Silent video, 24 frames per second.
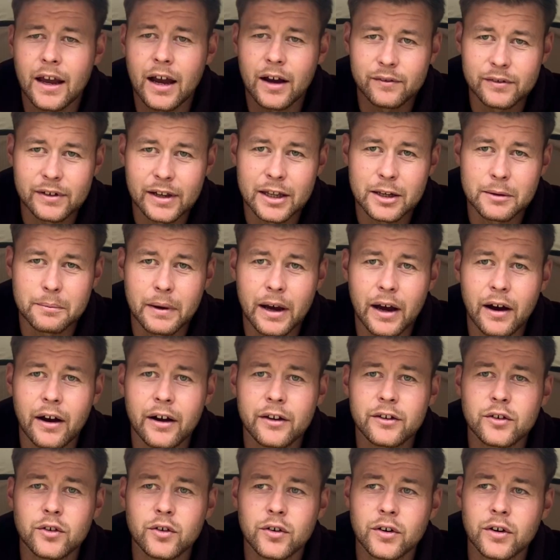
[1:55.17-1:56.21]
have a lead about
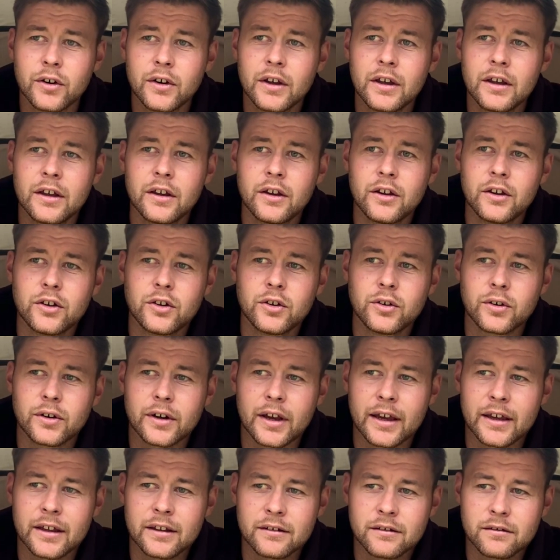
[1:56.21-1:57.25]
and you're
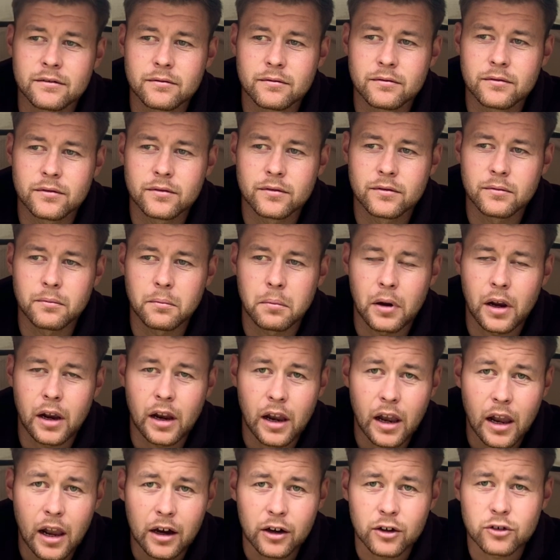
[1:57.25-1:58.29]
getting
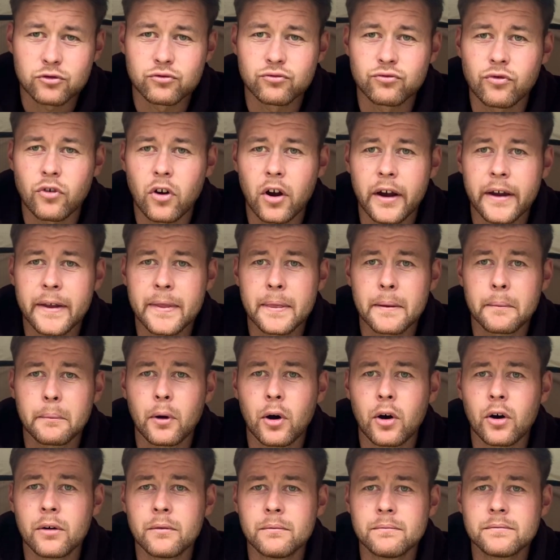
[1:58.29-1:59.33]
plugged right in the
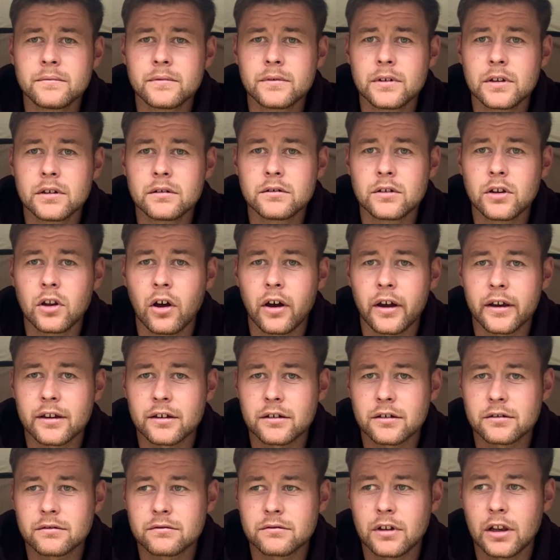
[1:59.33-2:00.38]
bottom, like
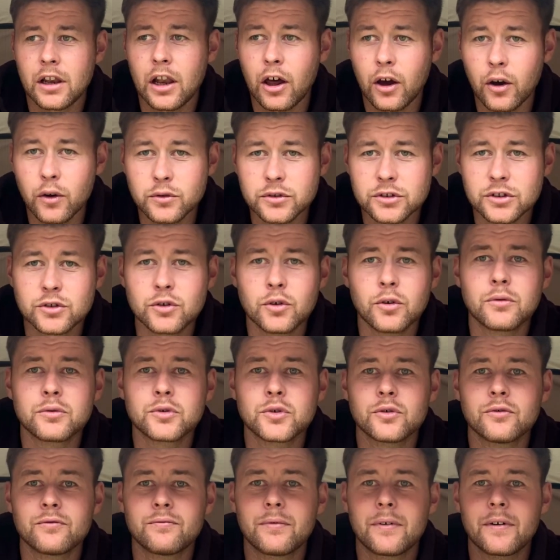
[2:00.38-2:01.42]
loads, and you're
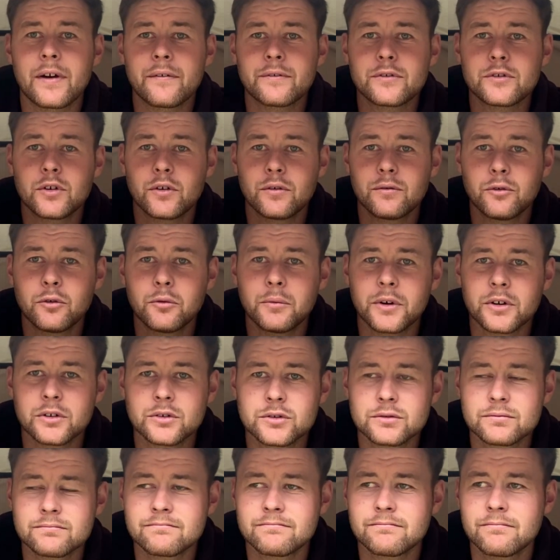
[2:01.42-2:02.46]
sort of having to
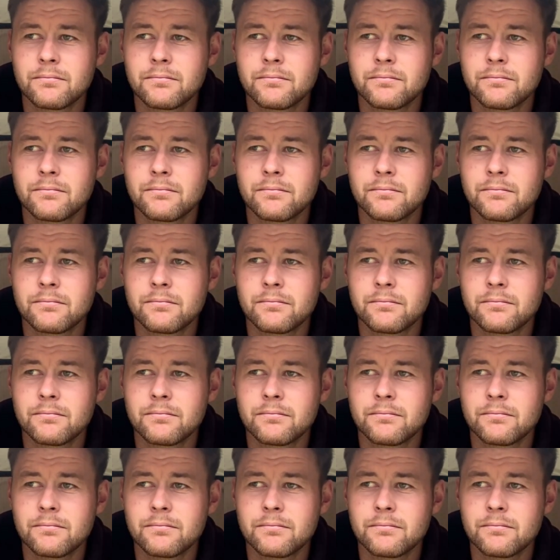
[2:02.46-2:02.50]
almost